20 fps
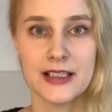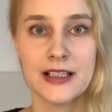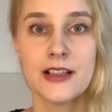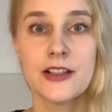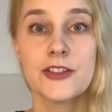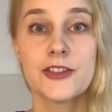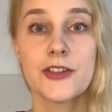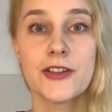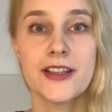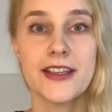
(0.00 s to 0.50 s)

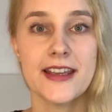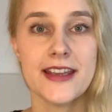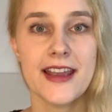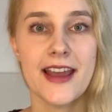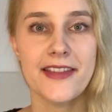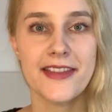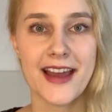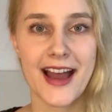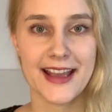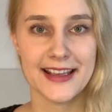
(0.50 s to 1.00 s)
So here
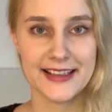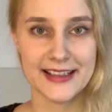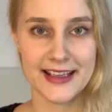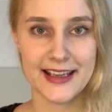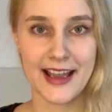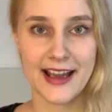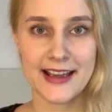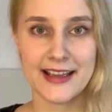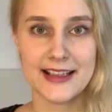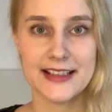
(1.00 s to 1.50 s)
the idea
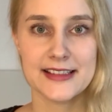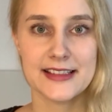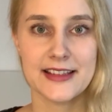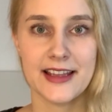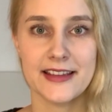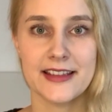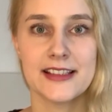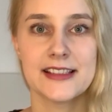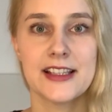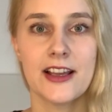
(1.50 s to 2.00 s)
is that
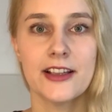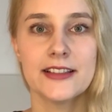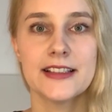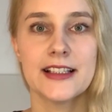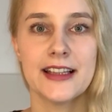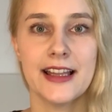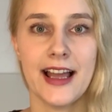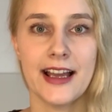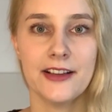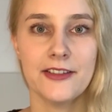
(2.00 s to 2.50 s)
a certain
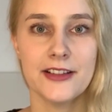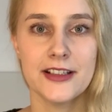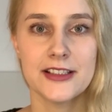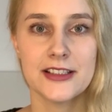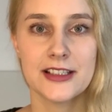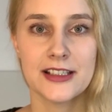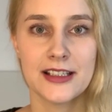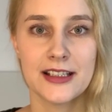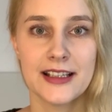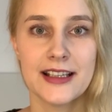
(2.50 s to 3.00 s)
language
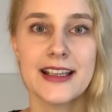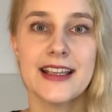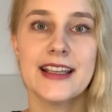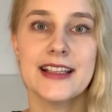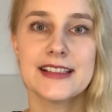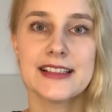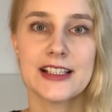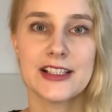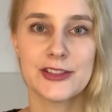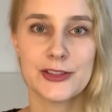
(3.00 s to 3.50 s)
is
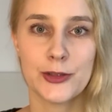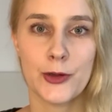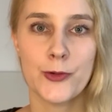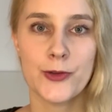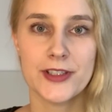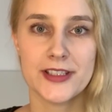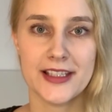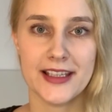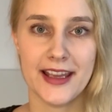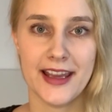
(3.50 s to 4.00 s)

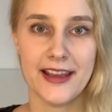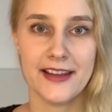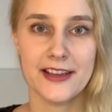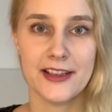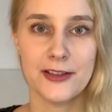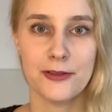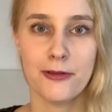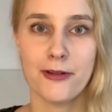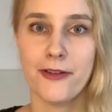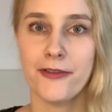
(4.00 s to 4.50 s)
associated
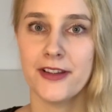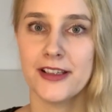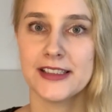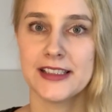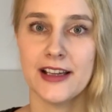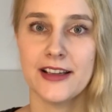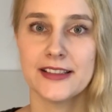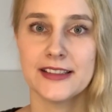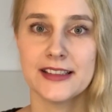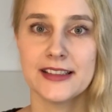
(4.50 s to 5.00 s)
with a
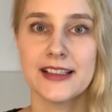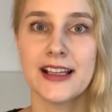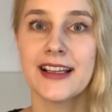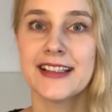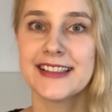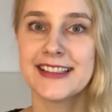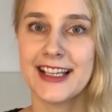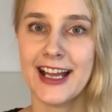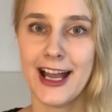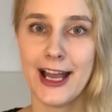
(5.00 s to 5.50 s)
certain
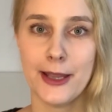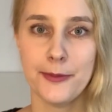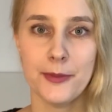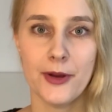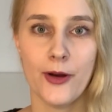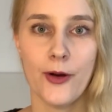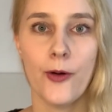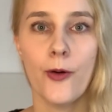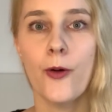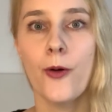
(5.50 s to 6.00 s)
time
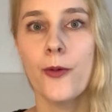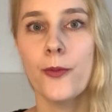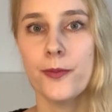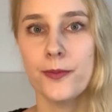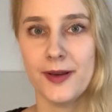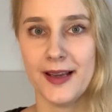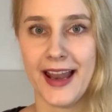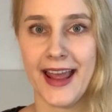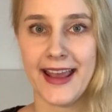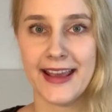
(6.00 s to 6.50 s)
or
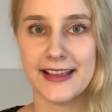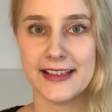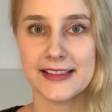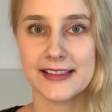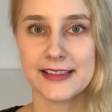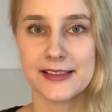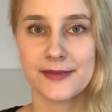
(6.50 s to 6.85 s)
place.